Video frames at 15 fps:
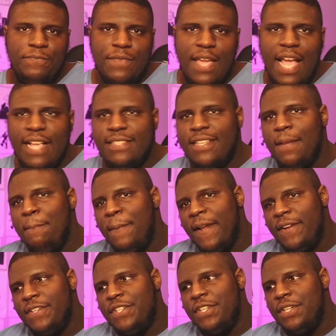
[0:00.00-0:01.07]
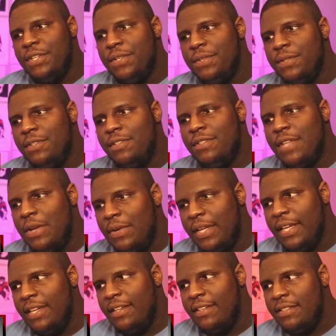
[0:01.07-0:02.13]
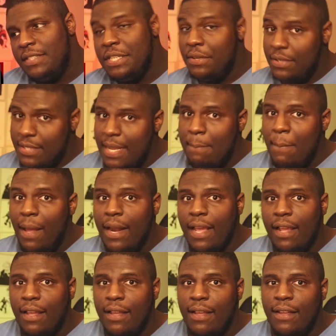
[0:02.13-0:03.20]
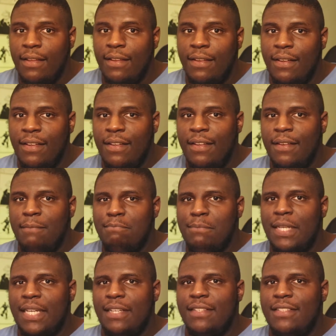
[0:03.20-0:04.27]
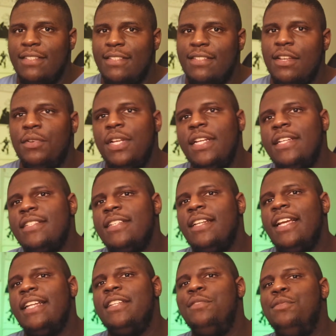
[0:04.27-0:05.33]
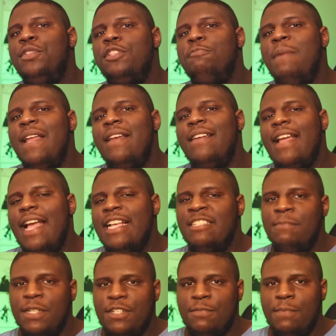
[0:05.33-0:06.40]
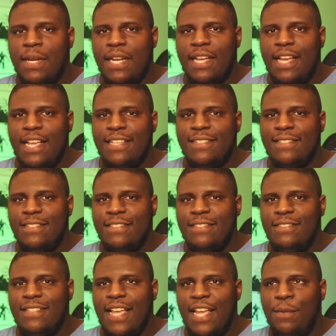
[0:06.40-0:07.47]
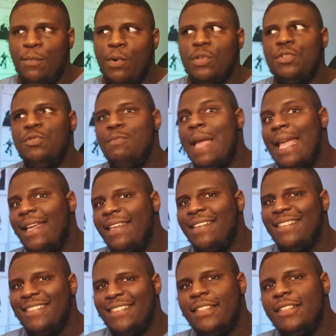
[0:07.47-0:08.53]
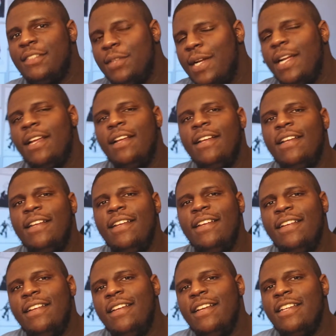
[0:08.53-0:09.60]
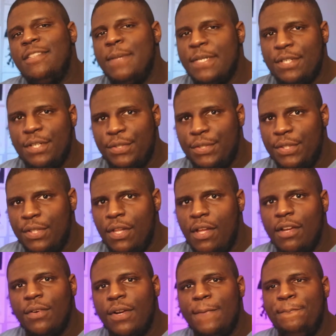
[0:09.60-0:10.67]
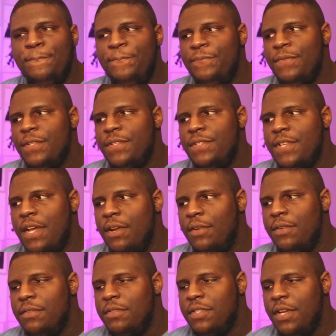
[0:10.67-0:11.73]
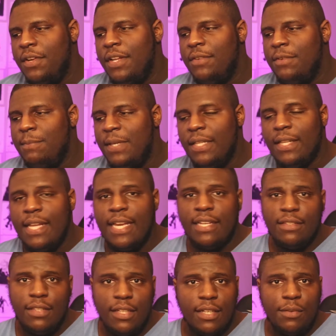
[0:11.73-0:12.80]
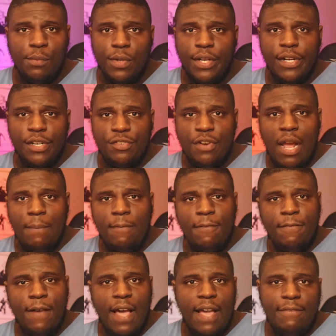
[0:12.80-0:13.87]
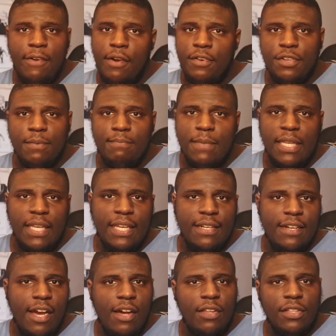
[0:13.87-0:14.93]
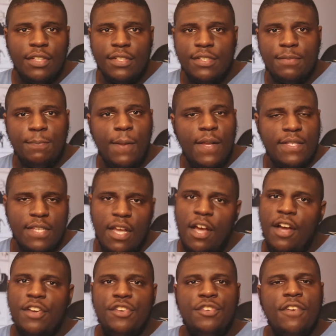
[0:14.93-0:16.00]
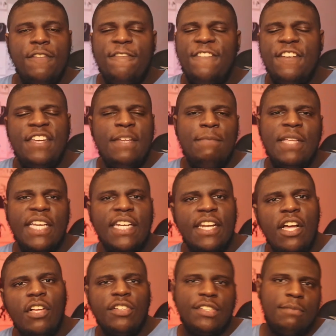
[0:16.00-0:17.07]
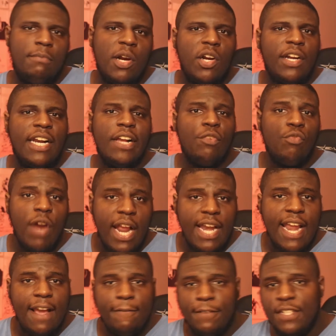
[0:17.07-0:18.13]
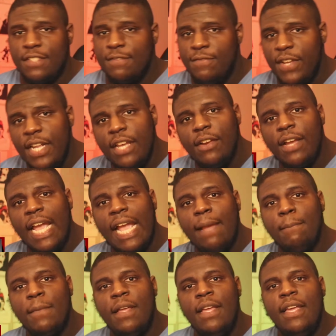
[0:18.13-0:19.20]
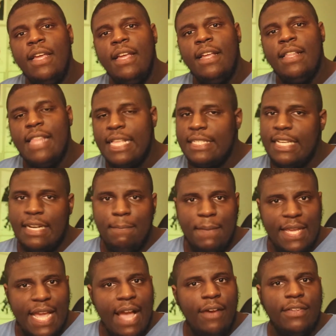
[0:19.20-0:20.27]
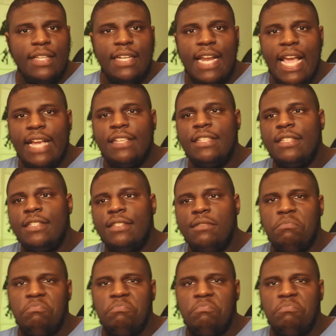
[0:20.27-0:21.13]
As compared to Sony, Sony's got money, but Sony doesn't like to spend as much money as they want to make, right? Especially in the long run. So Sony would be like, look, we're going to drop $500 million plus $150 million in marketing right now for this video game that's going to be out in the next